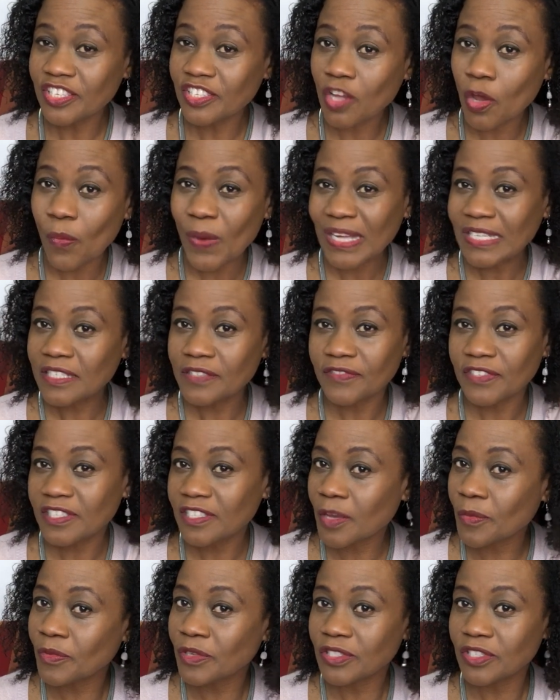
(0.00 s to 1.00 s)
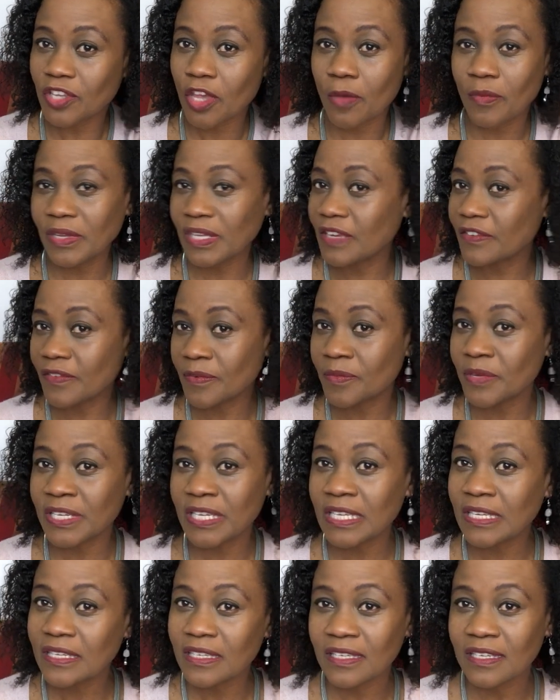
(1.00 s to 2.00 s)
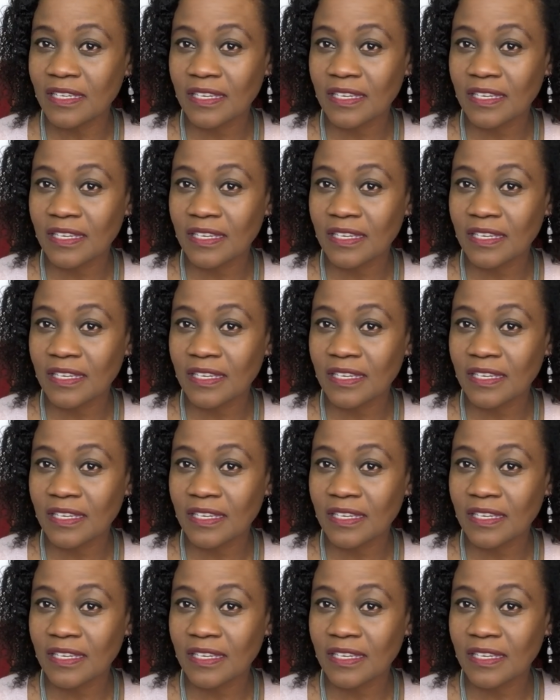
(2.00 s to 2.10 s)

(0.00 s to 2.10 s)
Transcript: not waiting for someone to come and give her money.